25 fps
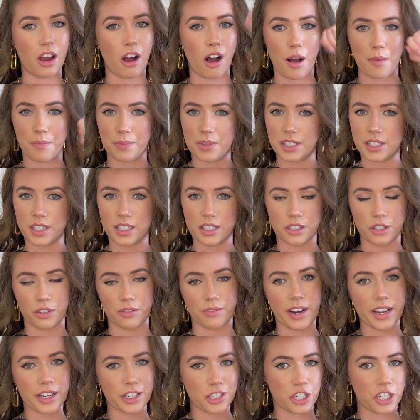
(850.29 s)
opposite
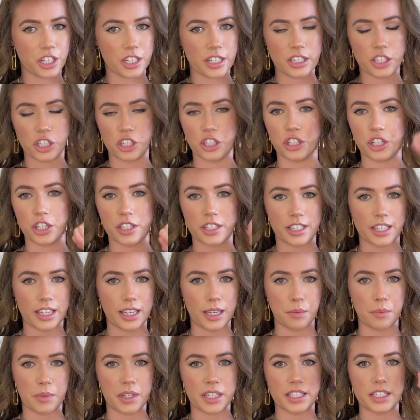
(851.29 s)
directions and just
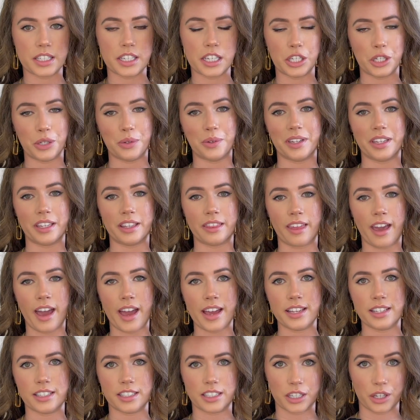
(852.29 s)
keep continuing
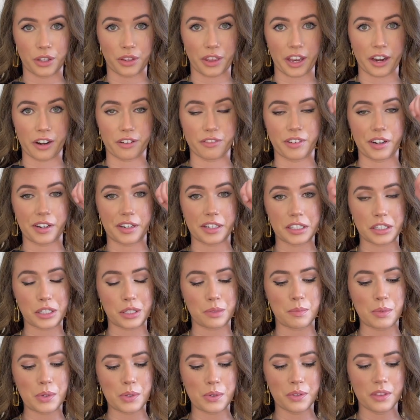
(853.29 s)
that until they are very
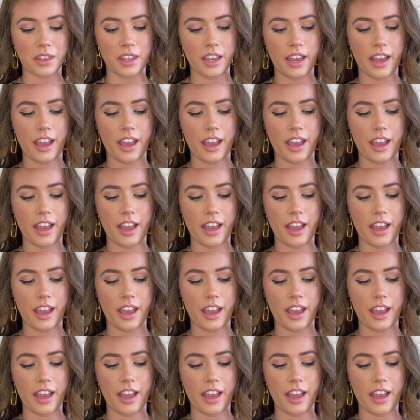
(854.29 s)
smooth.